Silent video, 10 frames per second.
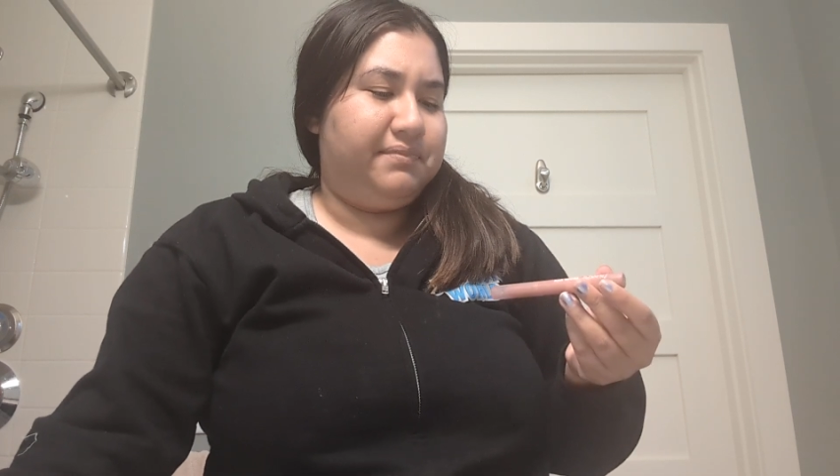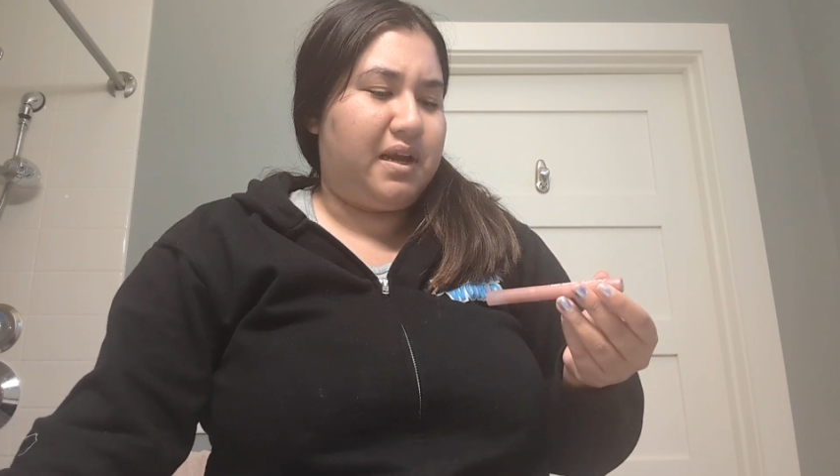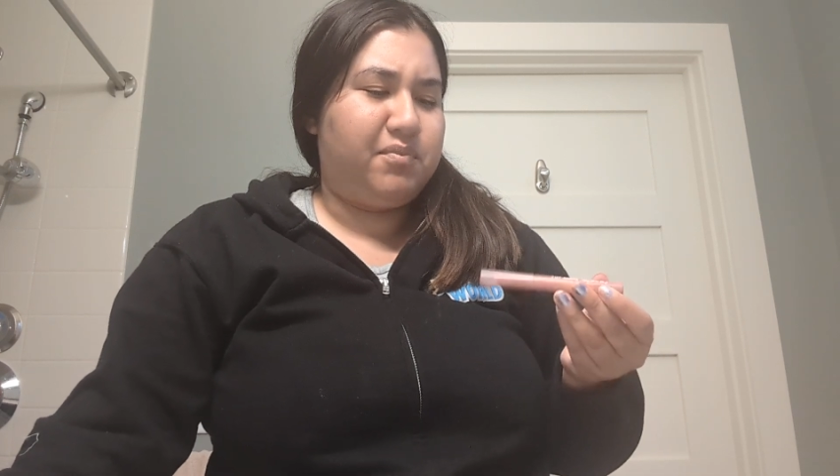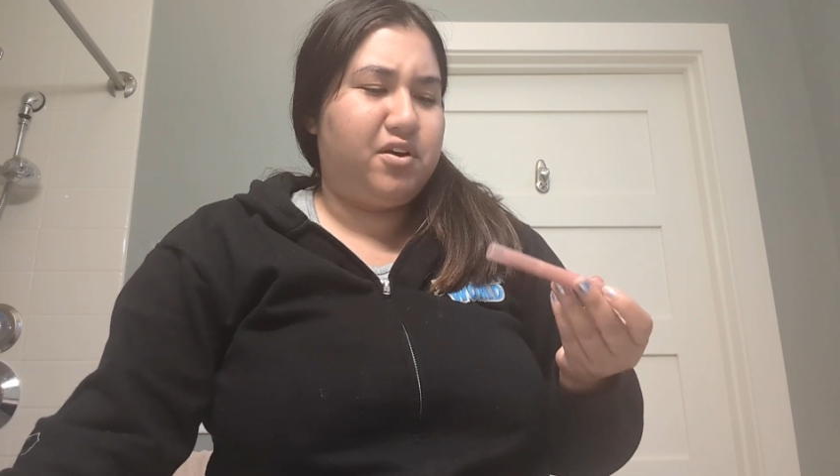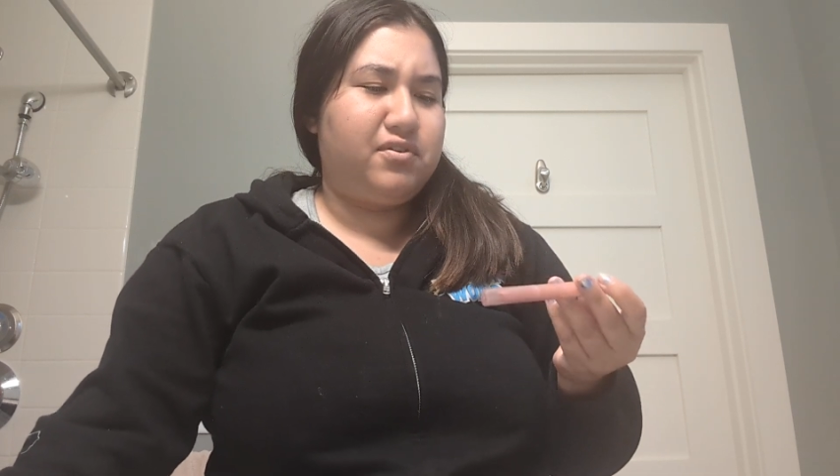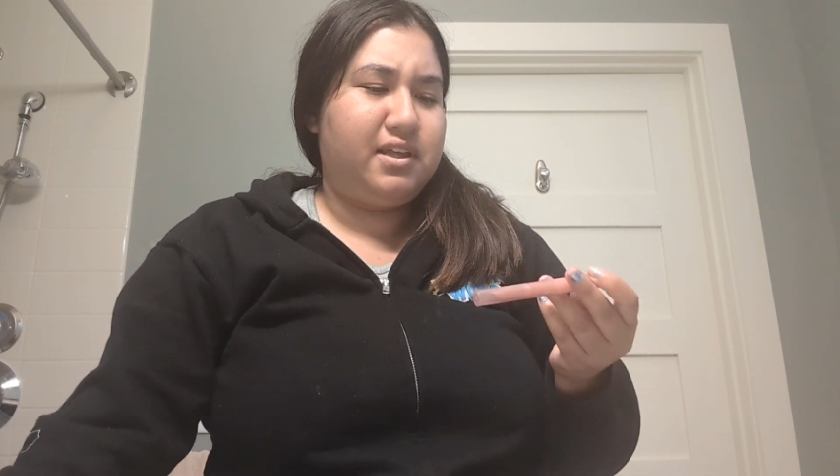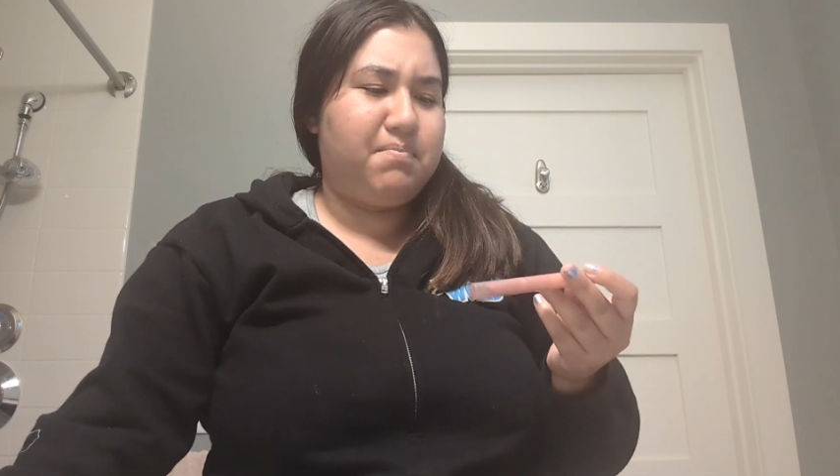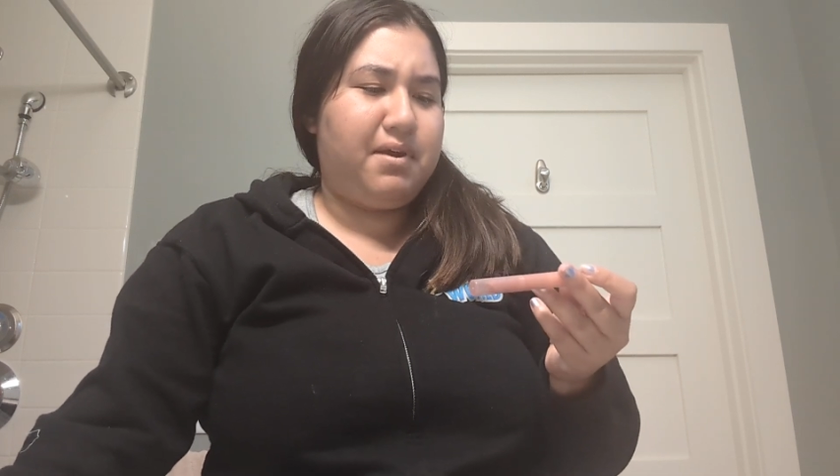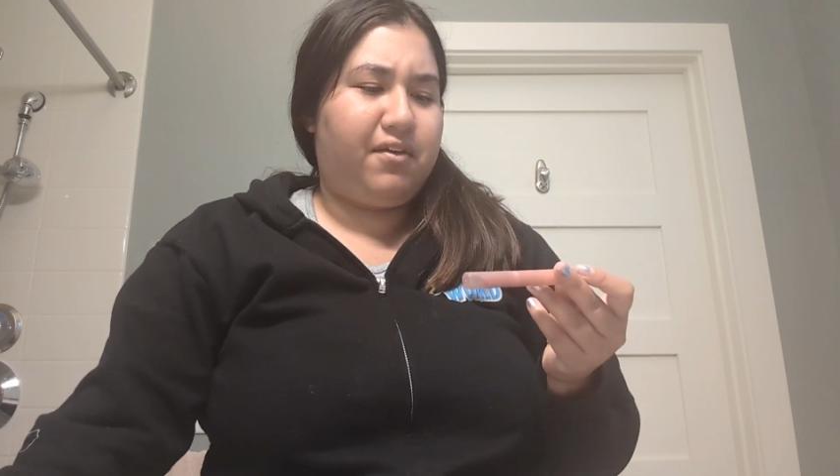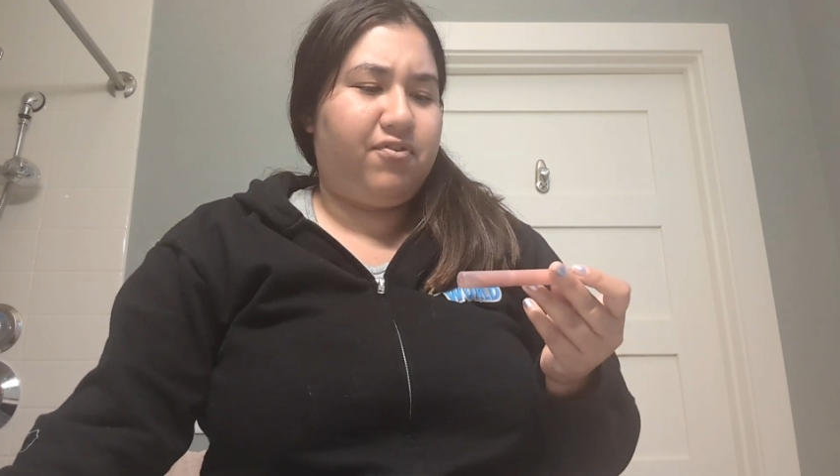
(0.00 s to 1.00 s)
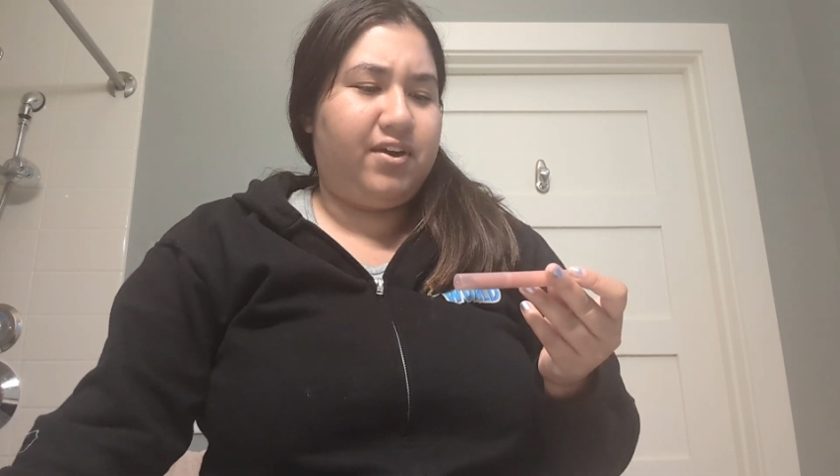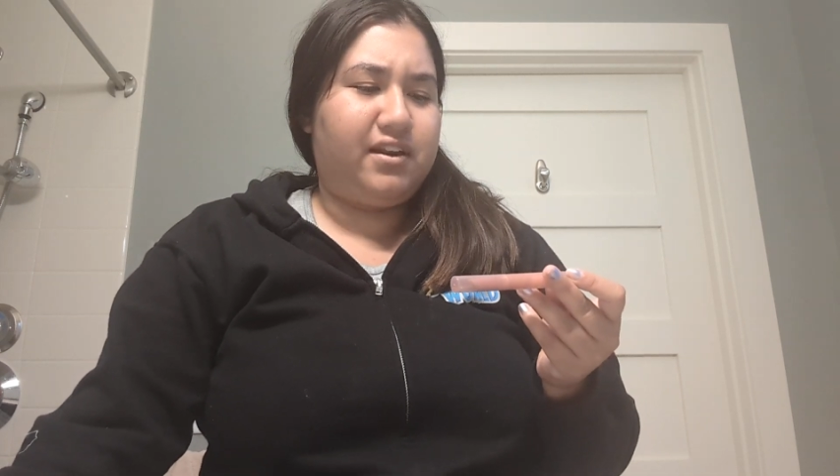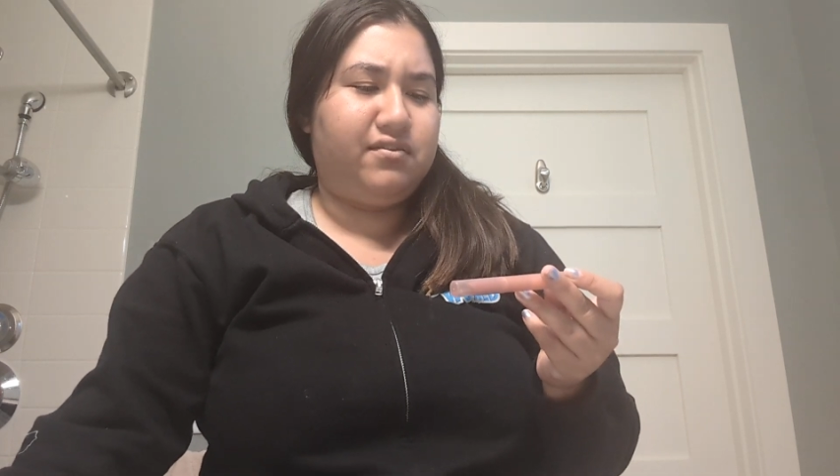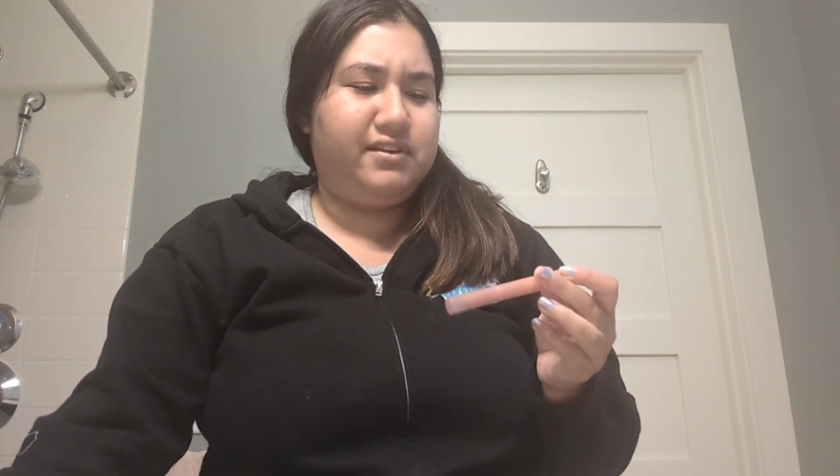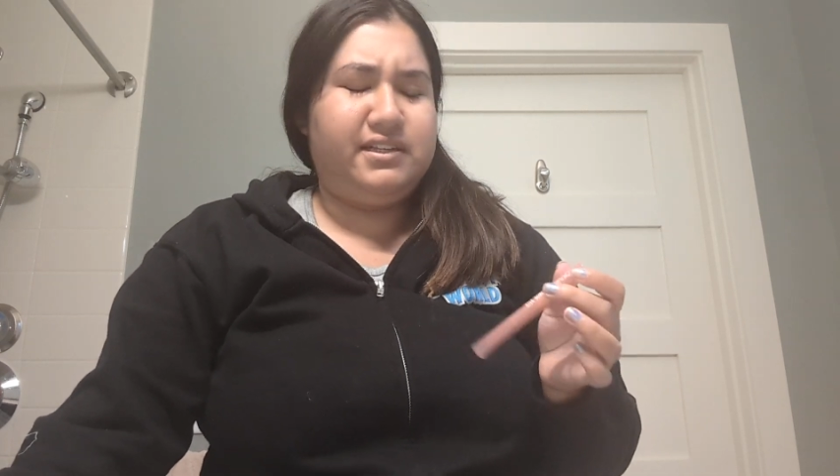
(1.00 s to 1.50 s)
I'm not really a big fan
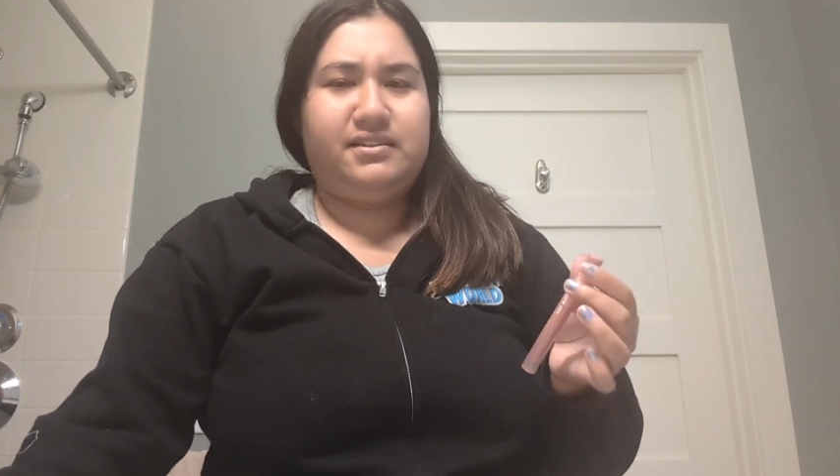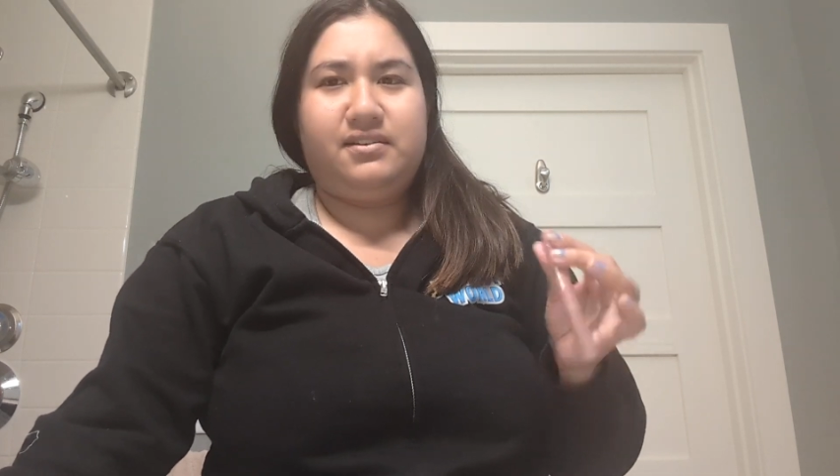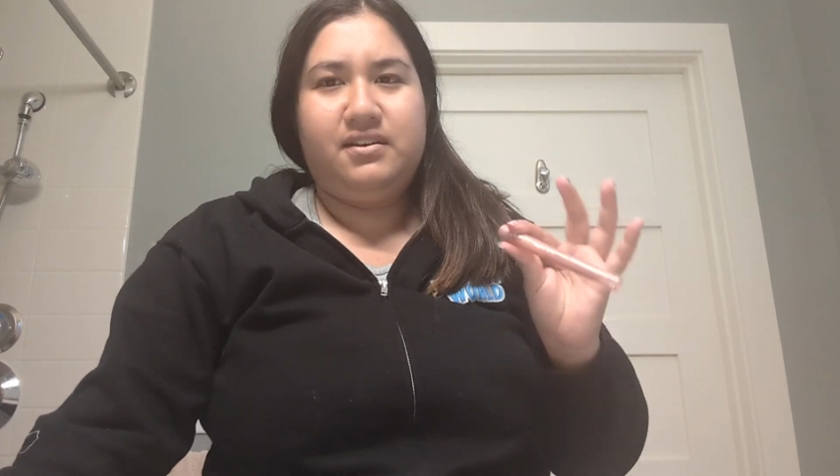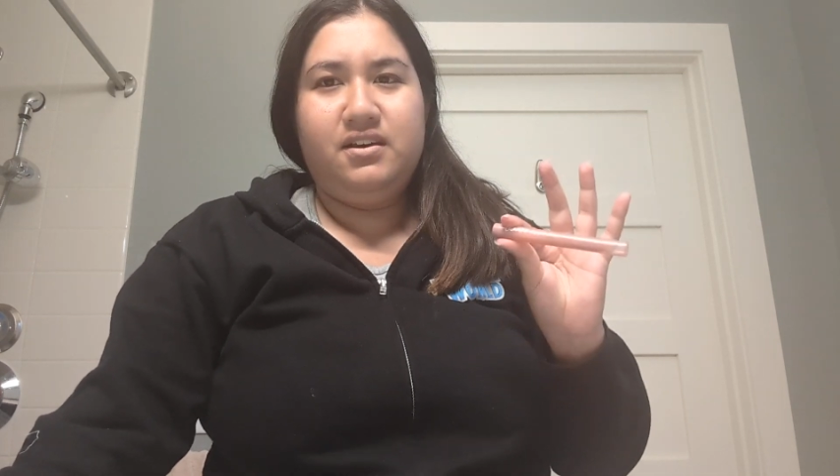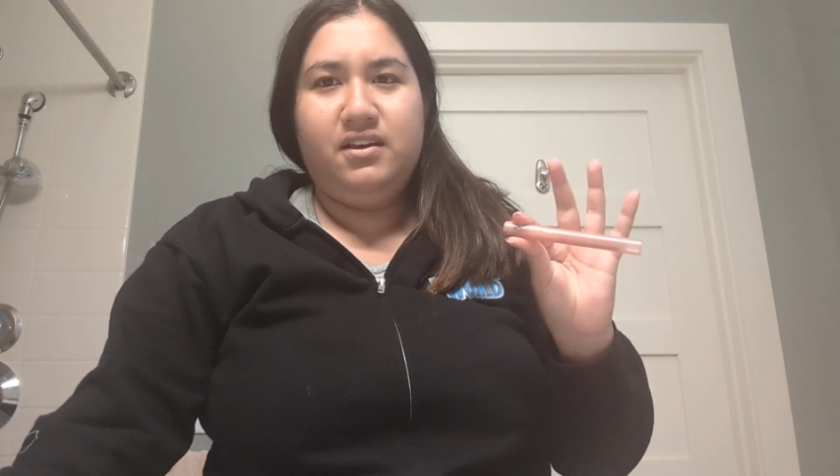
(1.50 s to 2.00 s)
of this